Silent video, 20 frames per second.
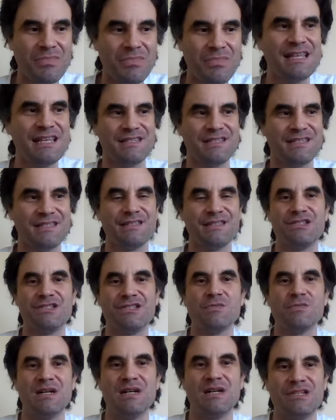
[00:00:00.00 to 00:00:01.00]
as it is,
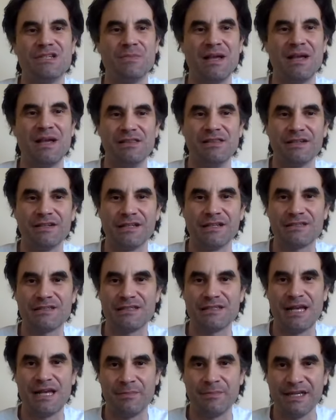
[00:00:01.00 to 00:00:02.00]
too much about looking
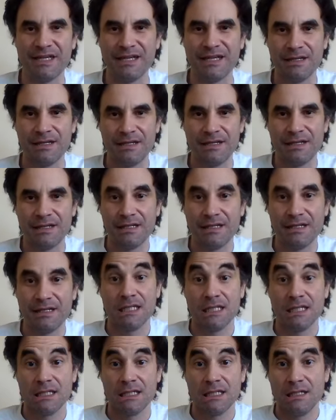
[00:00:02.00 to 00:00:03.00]
sloppy,
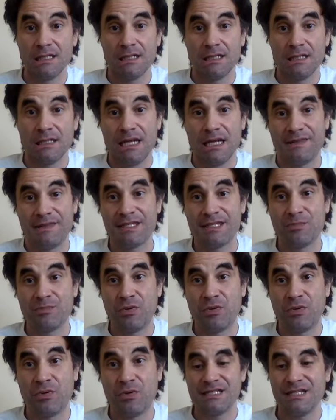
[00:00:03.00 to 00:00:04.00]
at this
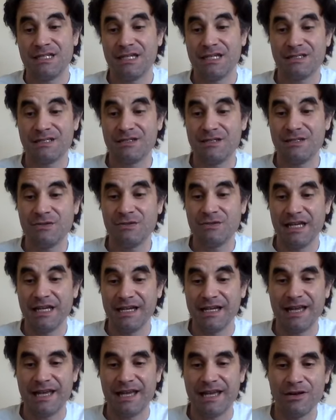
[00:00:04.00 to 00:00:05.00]
point, it's too
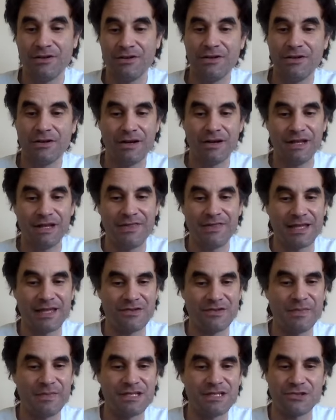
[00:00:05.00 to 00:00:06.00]
late now. You already
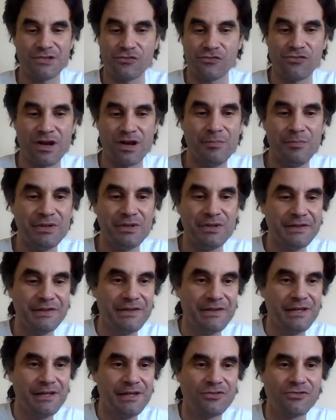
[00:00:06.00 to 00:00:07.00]
think of me as a
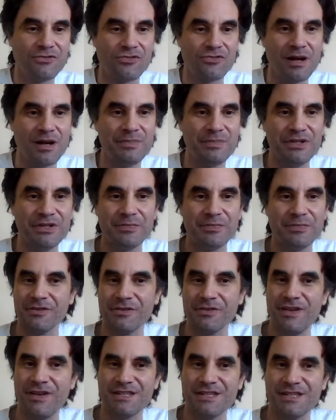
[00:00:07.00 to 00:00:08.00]
rumpled
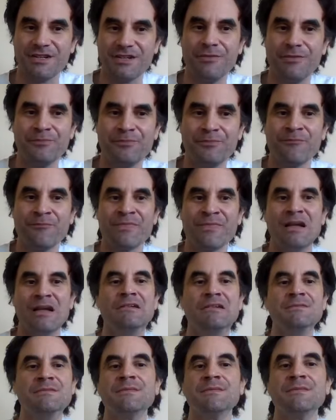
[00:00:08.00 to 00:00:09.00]
professor.
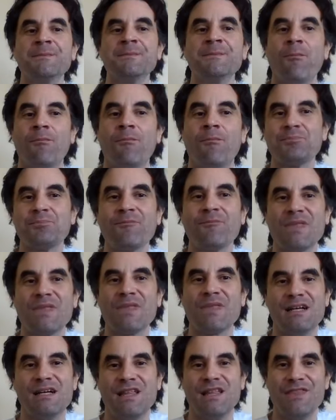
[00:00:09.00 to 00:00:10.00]

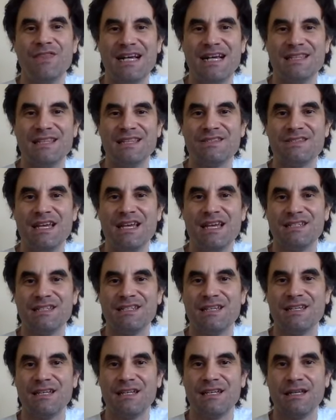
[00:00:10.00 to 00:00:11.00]
That
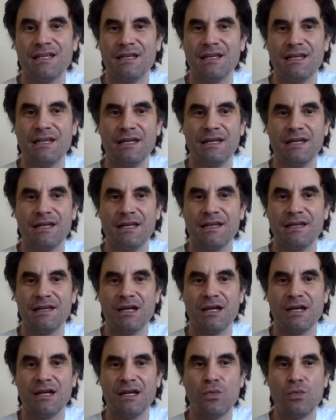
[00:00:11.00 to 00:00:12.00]
said,
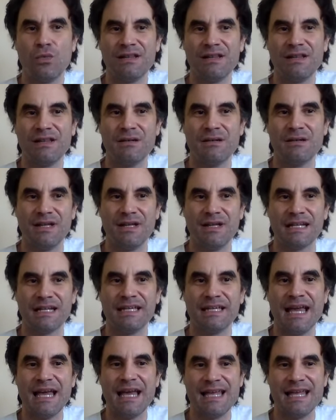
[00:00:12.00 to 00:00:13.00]
welcome
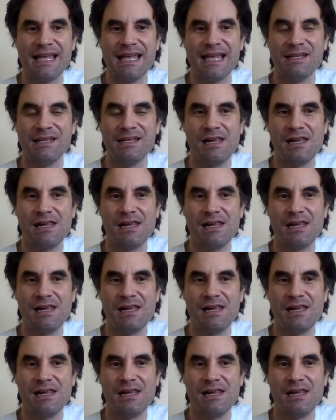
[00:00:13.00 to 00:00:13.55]
again.